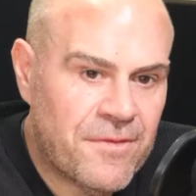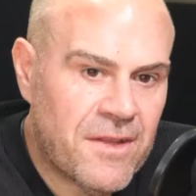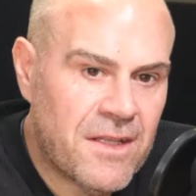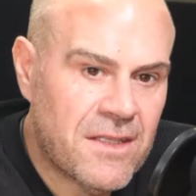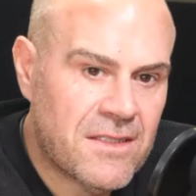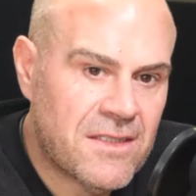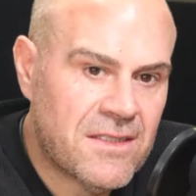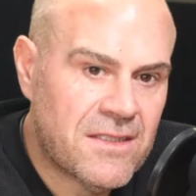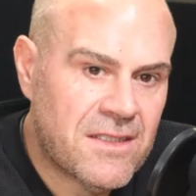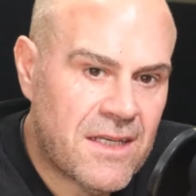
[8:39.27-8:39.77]
for the
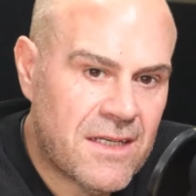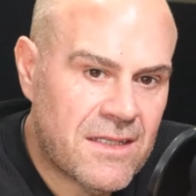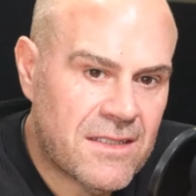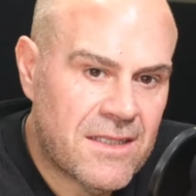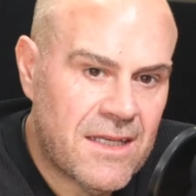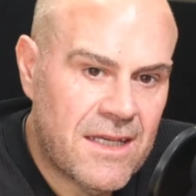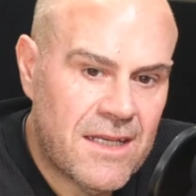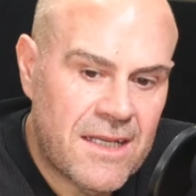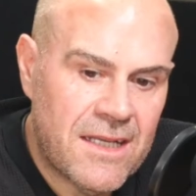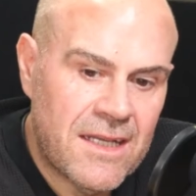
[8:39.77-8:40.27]
listeners to
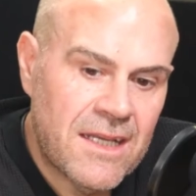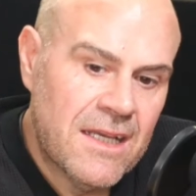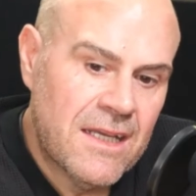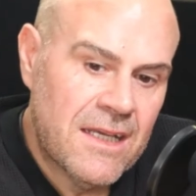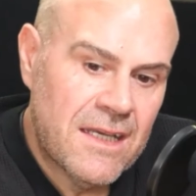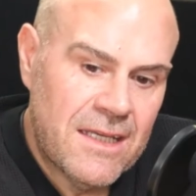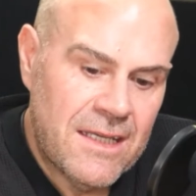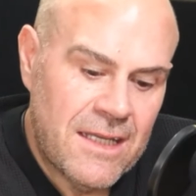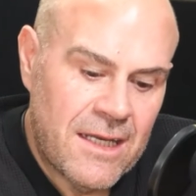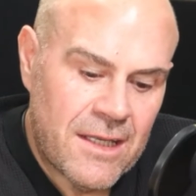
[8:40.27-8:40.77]
understand that,
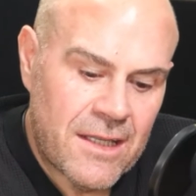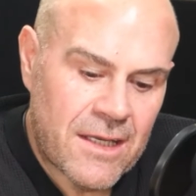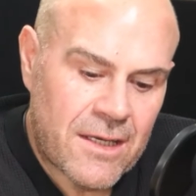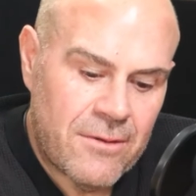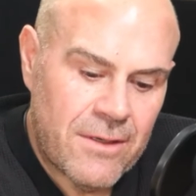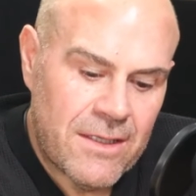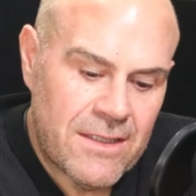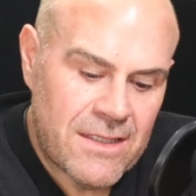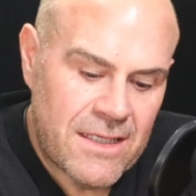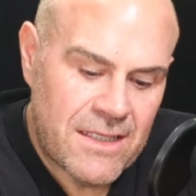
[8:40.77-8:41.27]
the
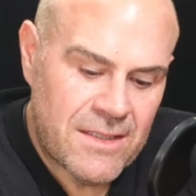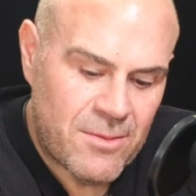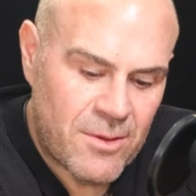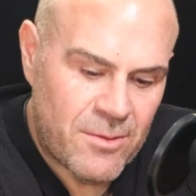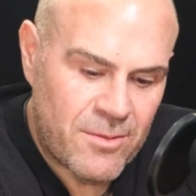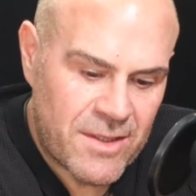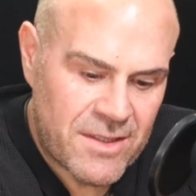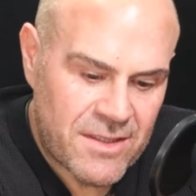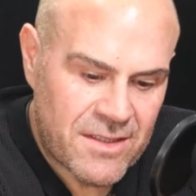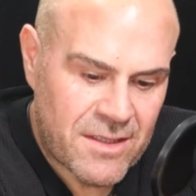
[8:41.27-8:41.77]
Queensland Small
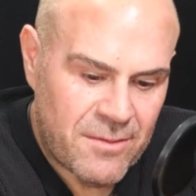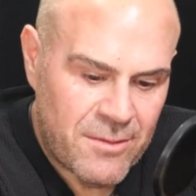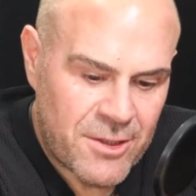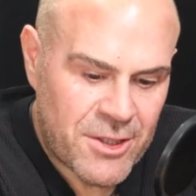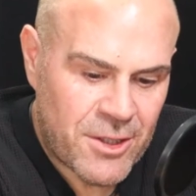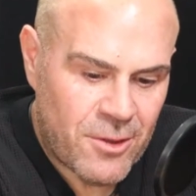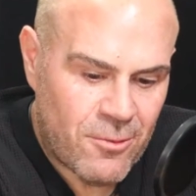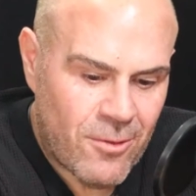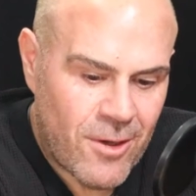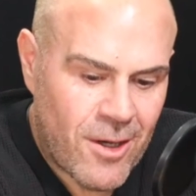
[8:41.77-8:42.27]
Business
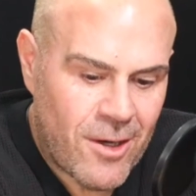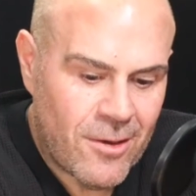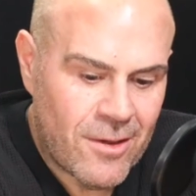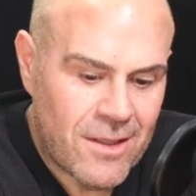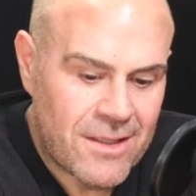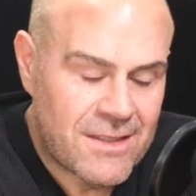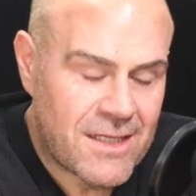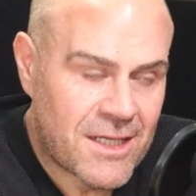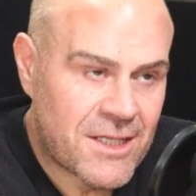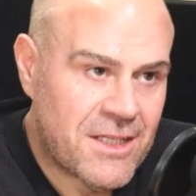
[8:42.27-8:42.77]
Commissioner role
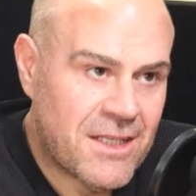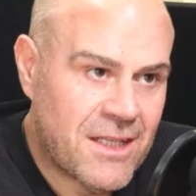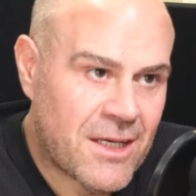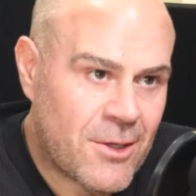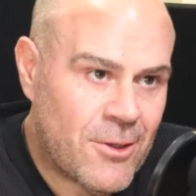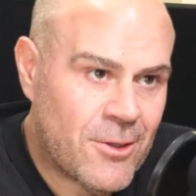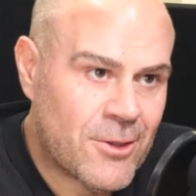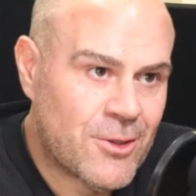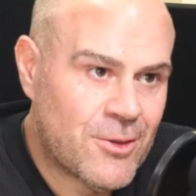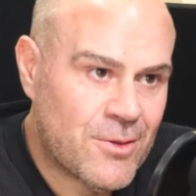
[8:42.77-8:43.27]
is actually the
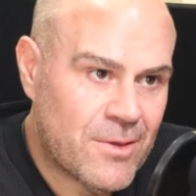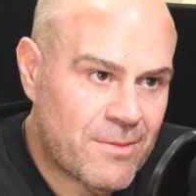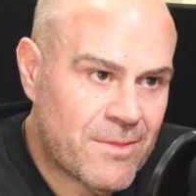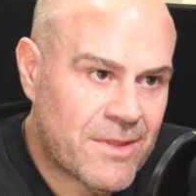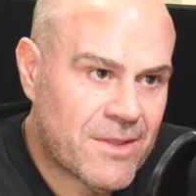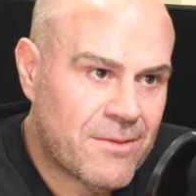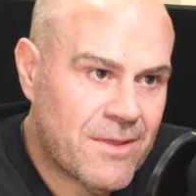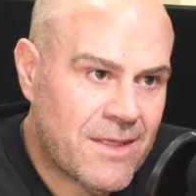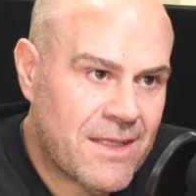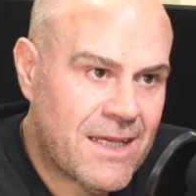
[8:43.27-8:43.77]
conduit
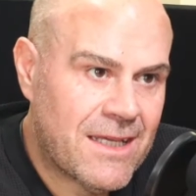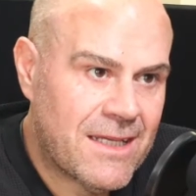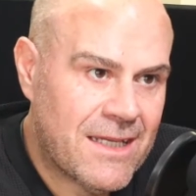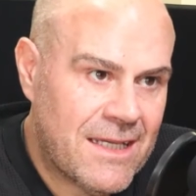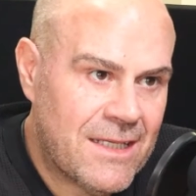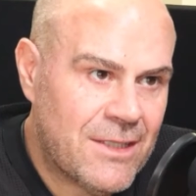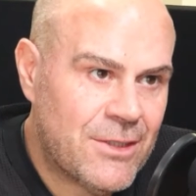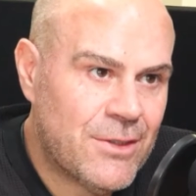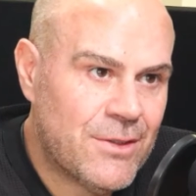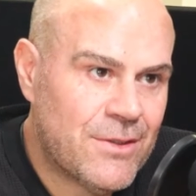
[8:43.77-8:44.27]
between that
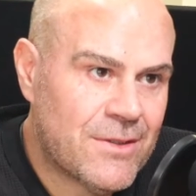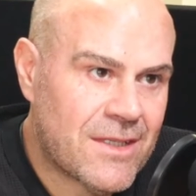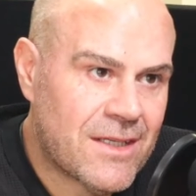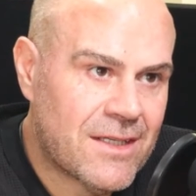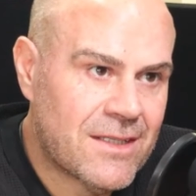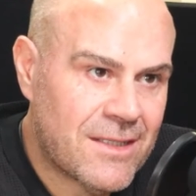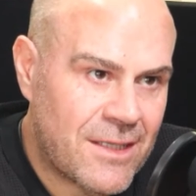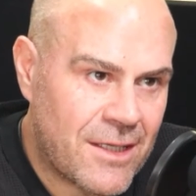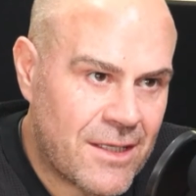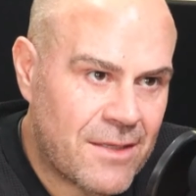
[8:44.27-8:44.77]
end user,
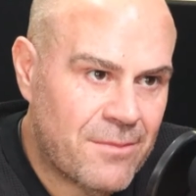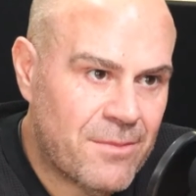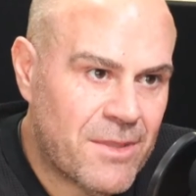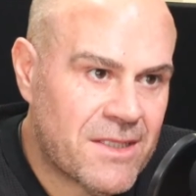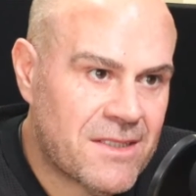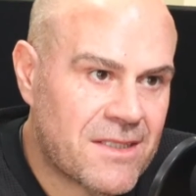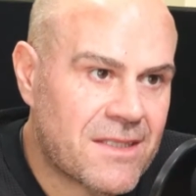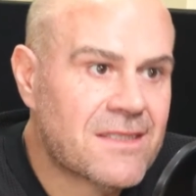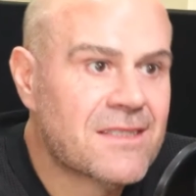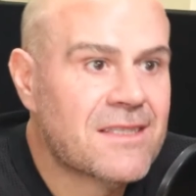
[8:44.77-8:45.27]
the
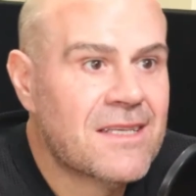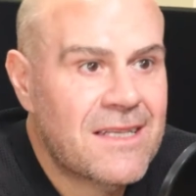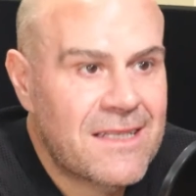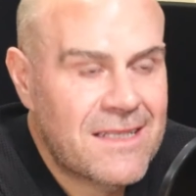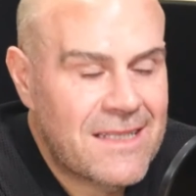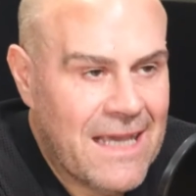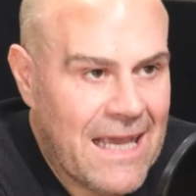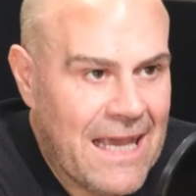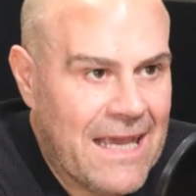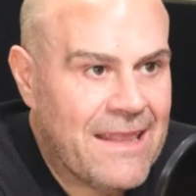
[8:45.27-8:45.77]
business,
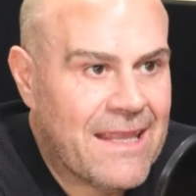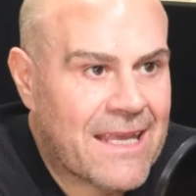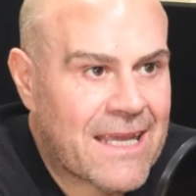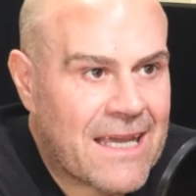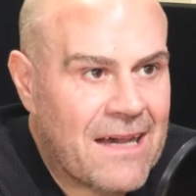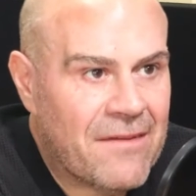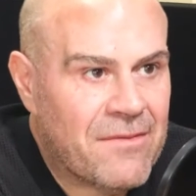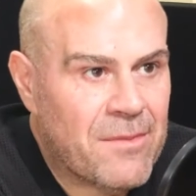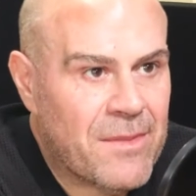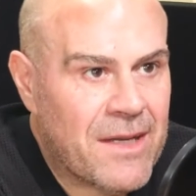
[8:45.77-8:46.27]
and the
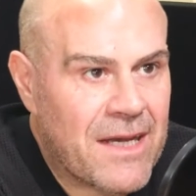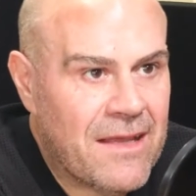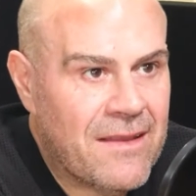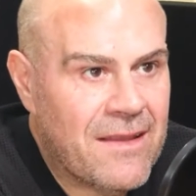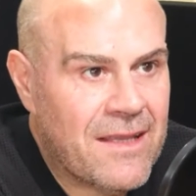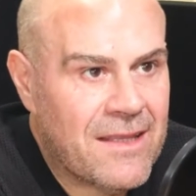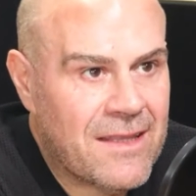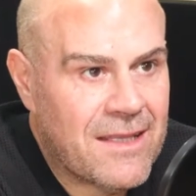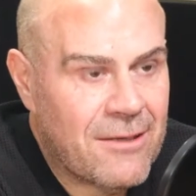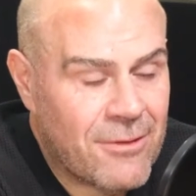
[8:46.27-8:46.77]
government, and
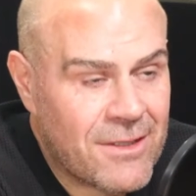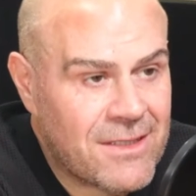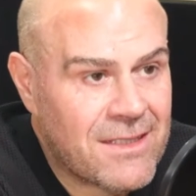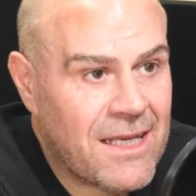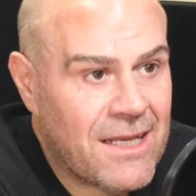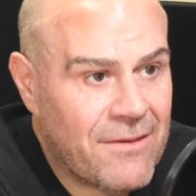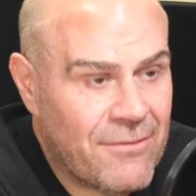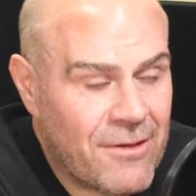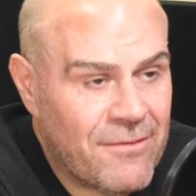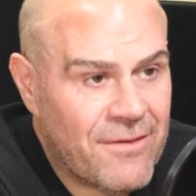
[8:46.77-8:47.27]
there is a
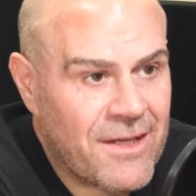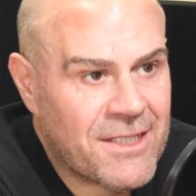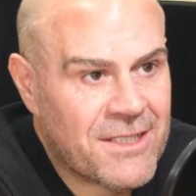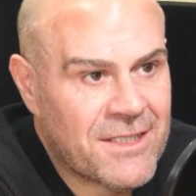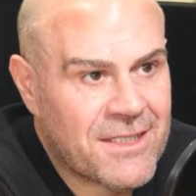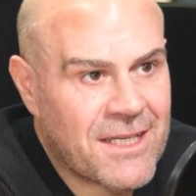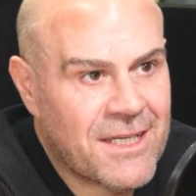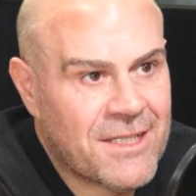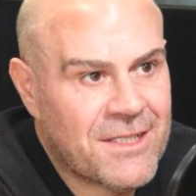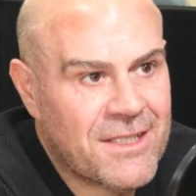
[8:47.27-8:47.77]
level of
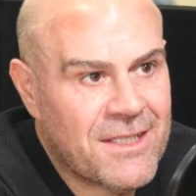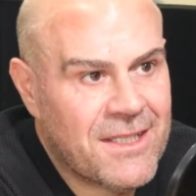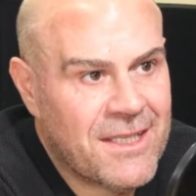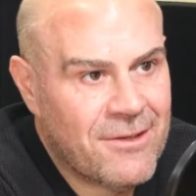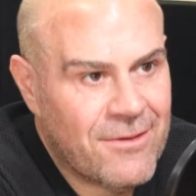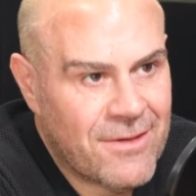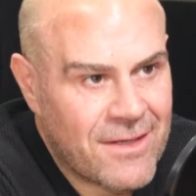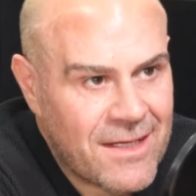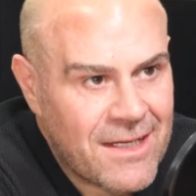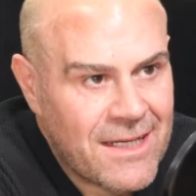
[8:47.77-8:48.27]
agitation
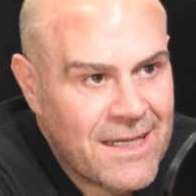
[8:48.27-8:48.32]
there,